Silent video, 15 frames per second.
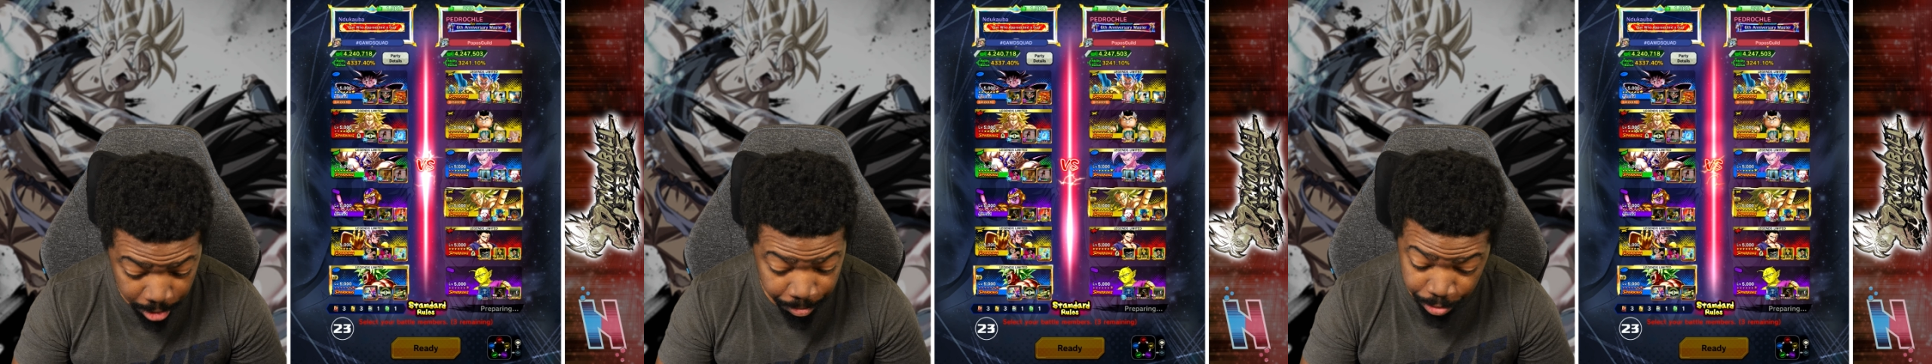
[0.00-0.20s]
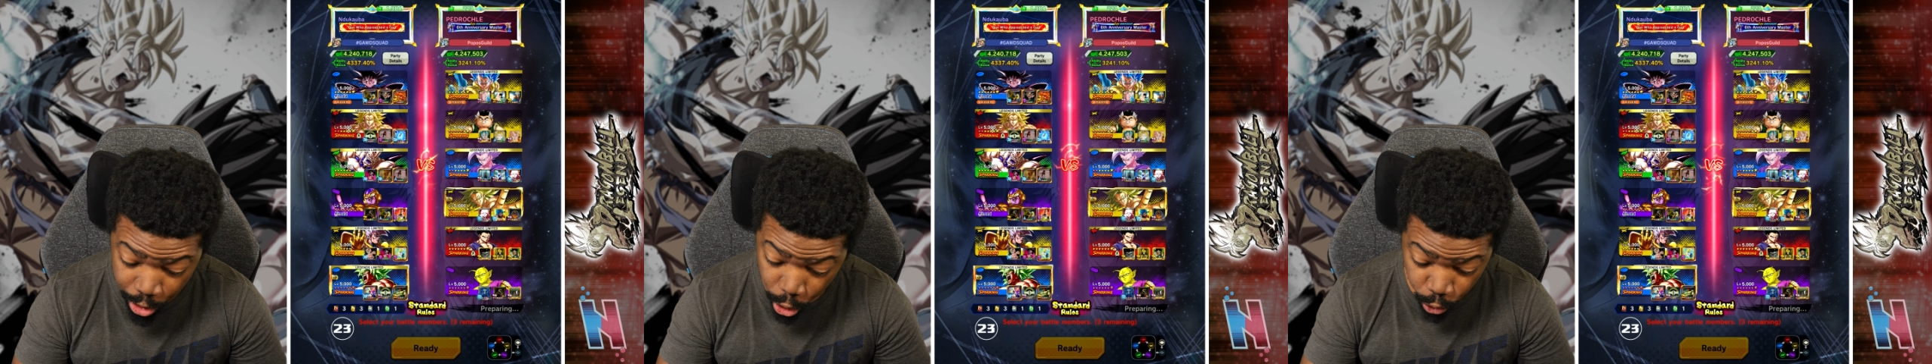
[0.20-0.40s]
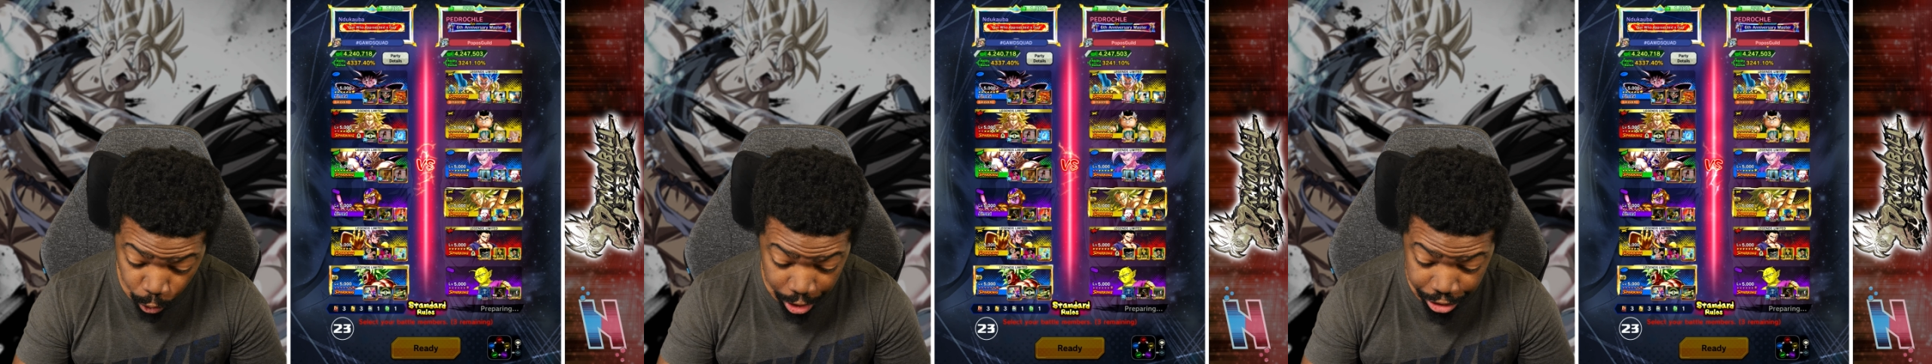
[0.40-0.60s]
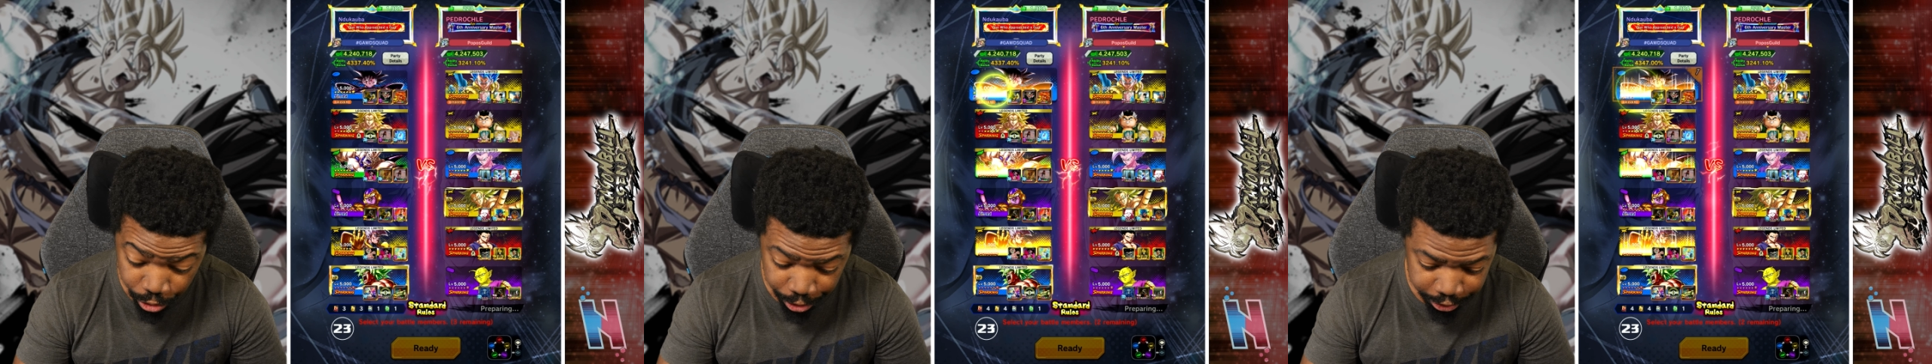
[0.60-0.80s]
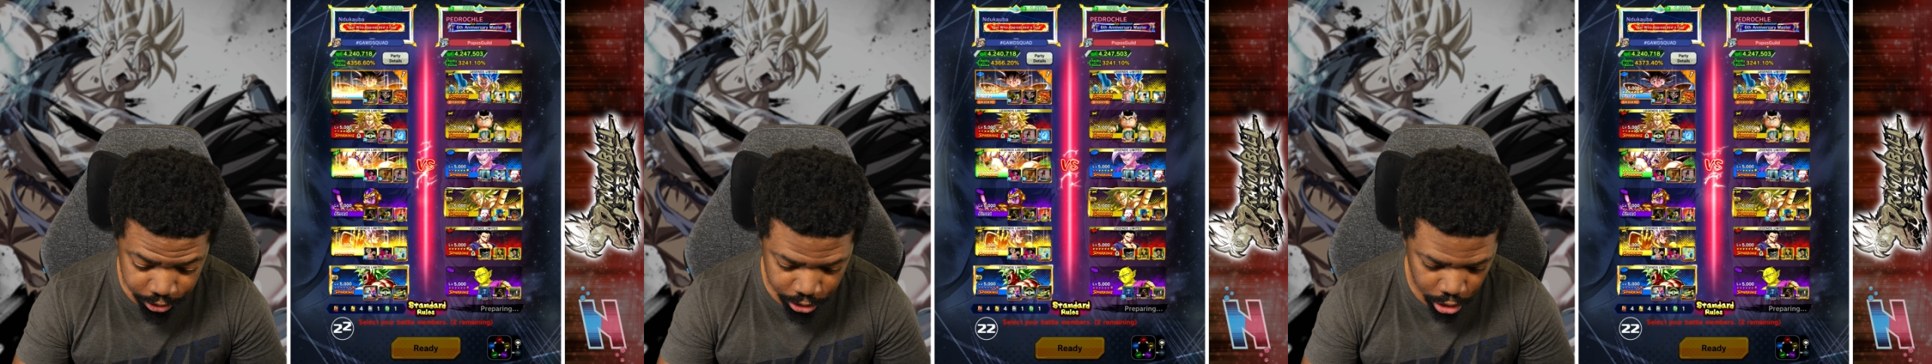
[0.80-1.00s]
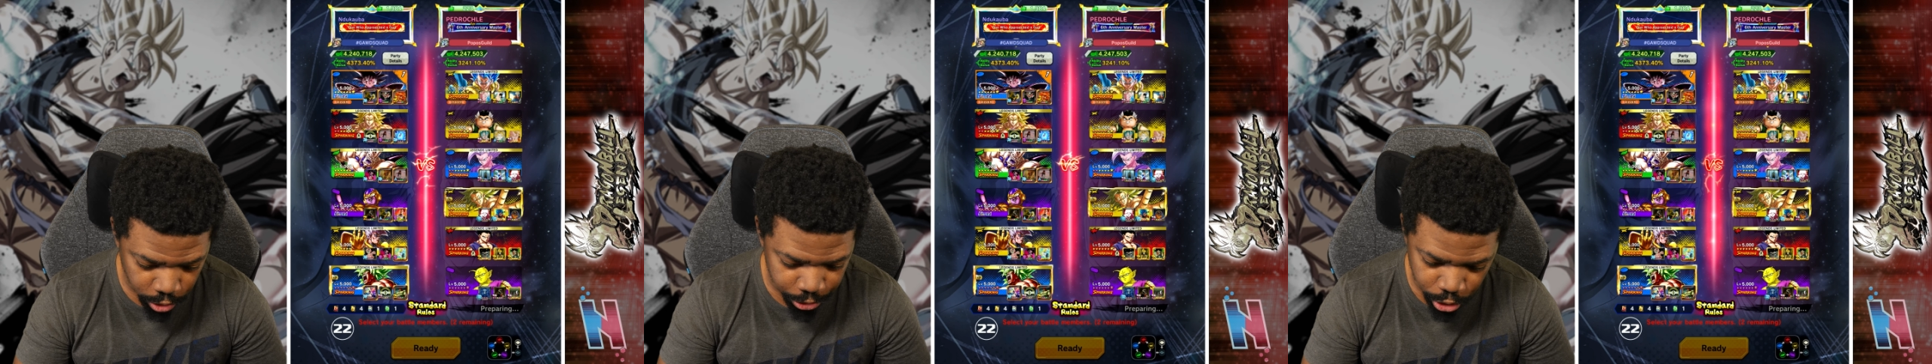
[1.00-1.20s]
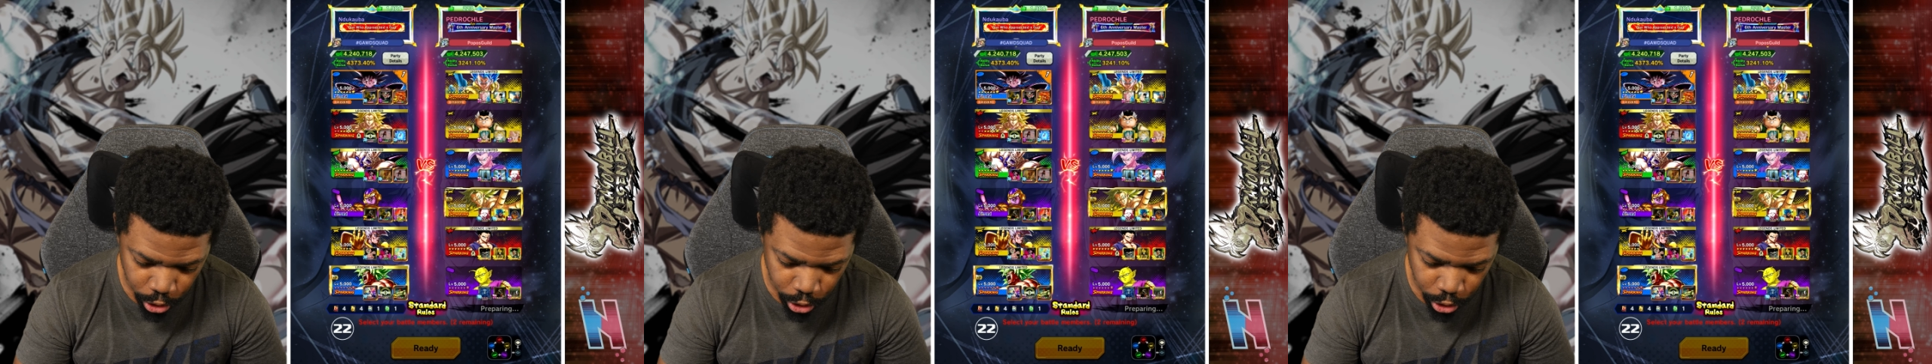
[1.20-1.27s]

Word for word: uh, no green unit, so